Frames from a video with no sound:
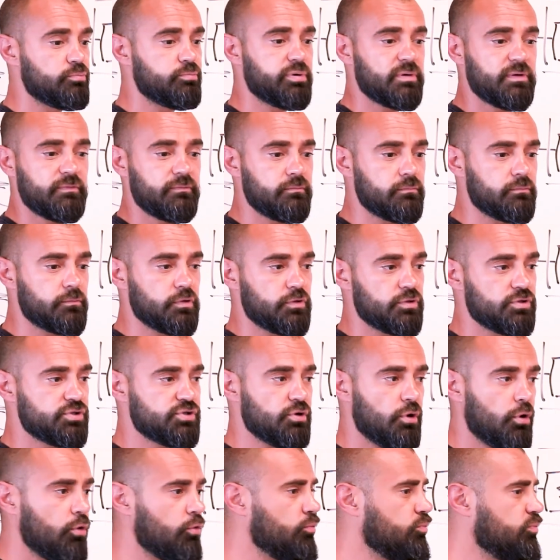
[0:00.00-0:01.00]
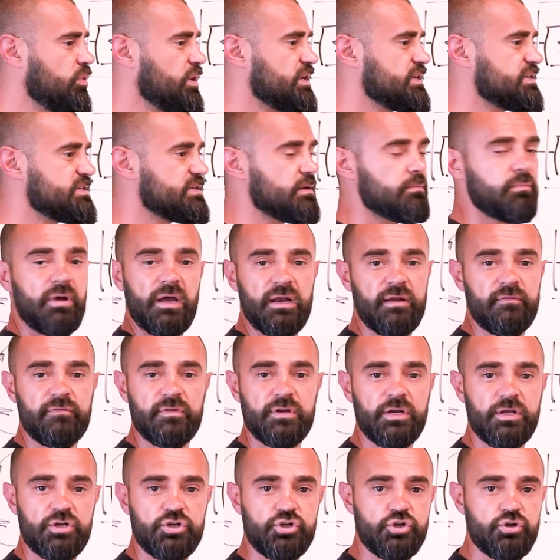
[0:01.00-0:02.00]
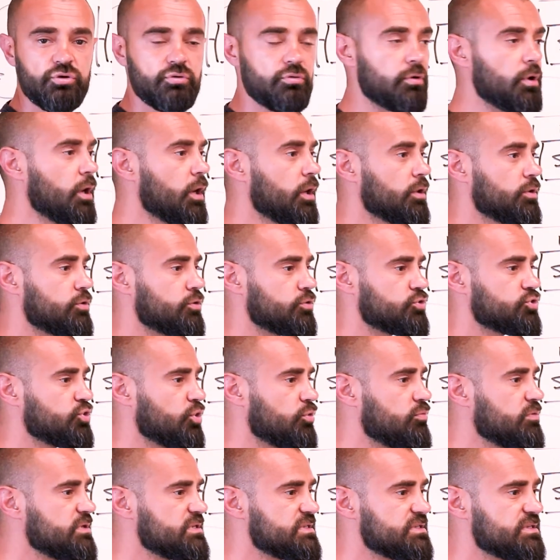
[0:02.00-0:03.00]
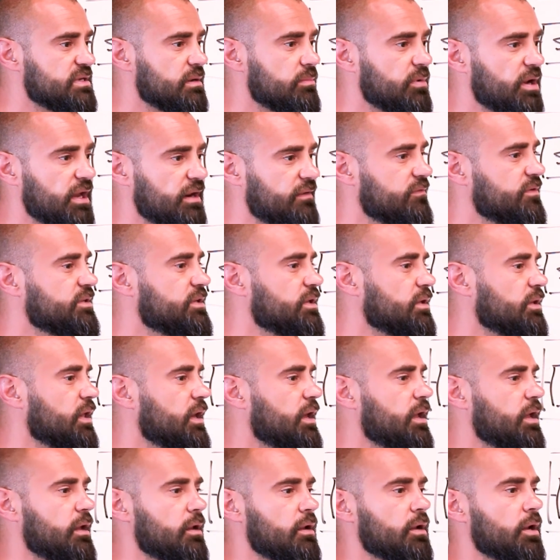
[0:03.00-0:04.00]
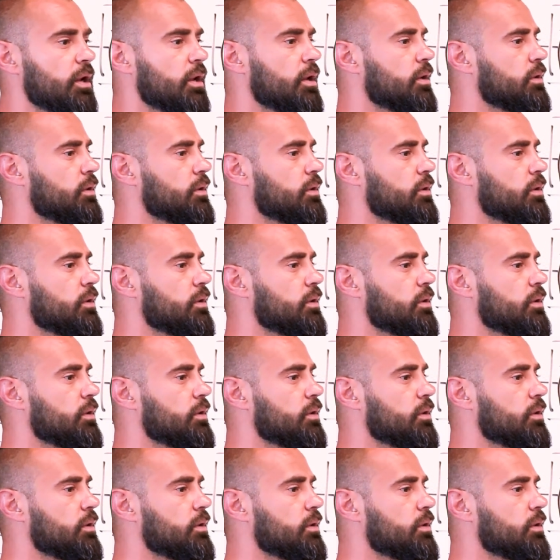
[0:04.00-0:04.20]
but there's always some kind of an issue. There's always some kind of a delay.